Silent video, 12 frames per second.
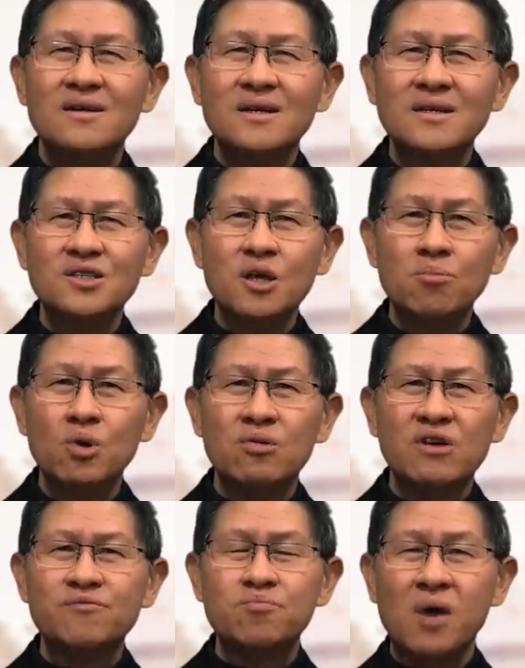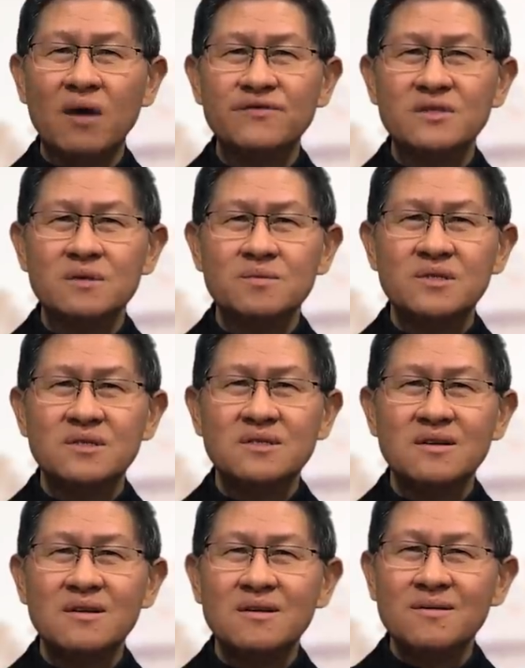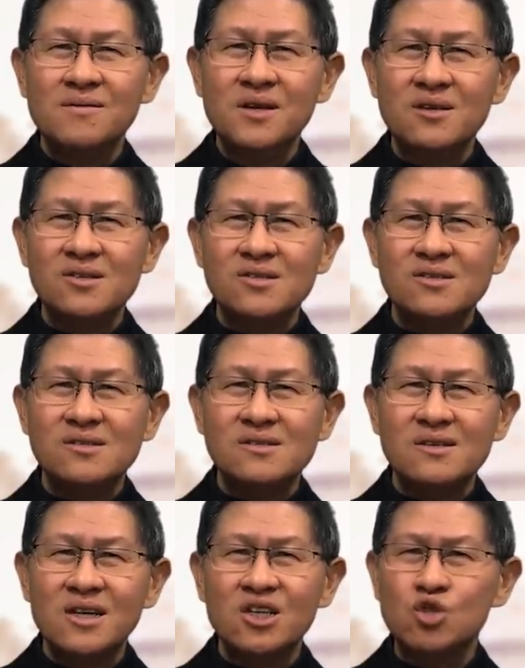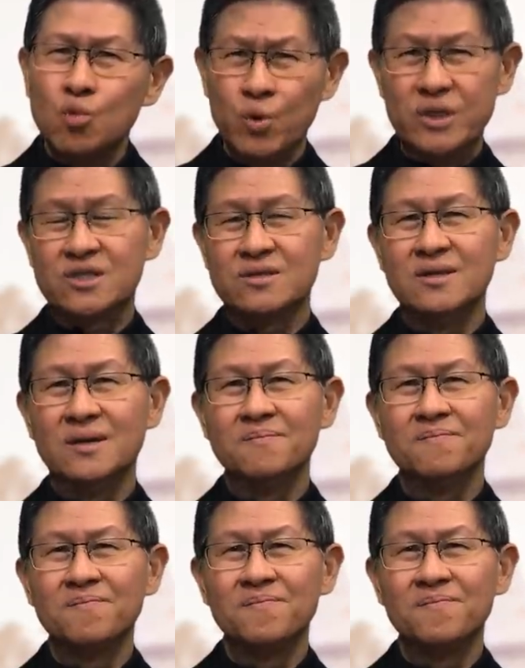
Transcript: In the book of Proverbs, this is wisdom.